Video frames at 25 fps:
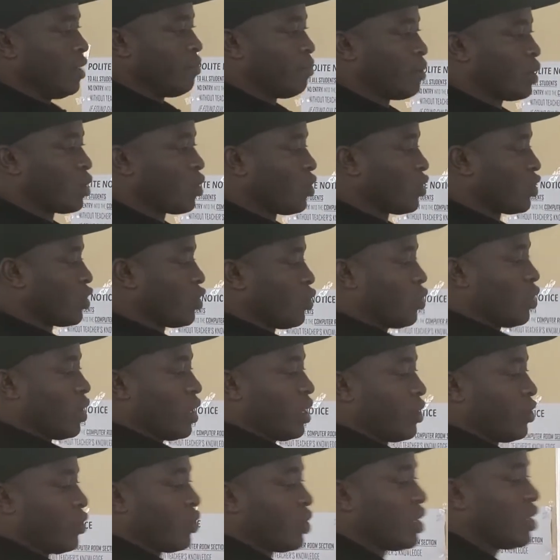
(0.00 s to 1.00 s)
because
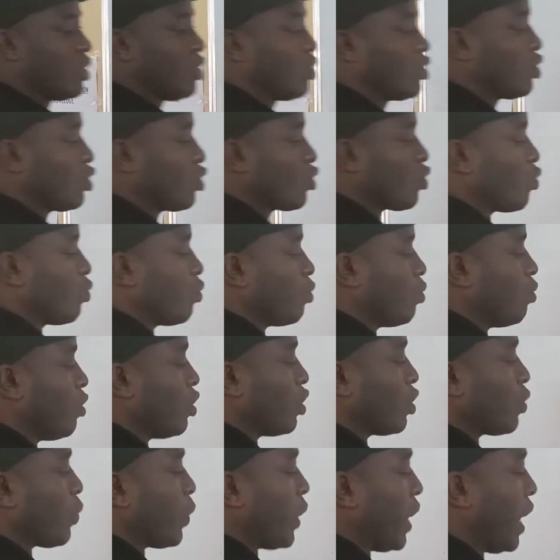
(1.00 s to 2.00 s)
you need also to
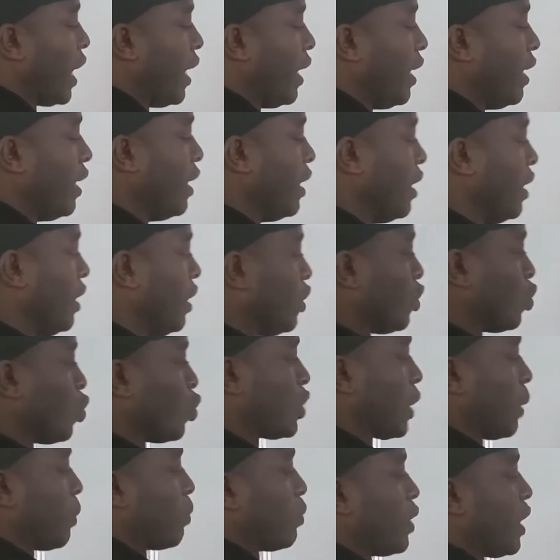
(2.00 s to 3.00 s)
multiply, to
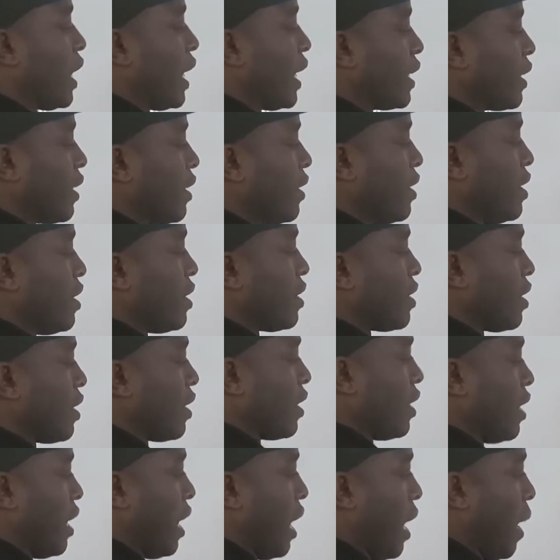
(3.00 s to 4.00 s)
subtract this,
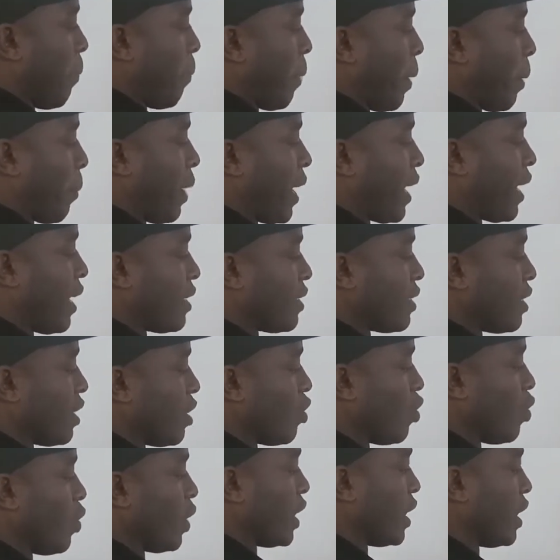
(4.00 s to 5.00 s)
the upper minus the
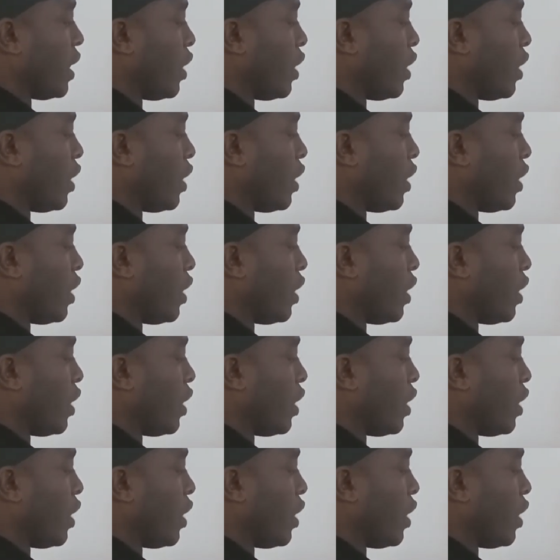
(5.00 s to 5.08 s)
lower. The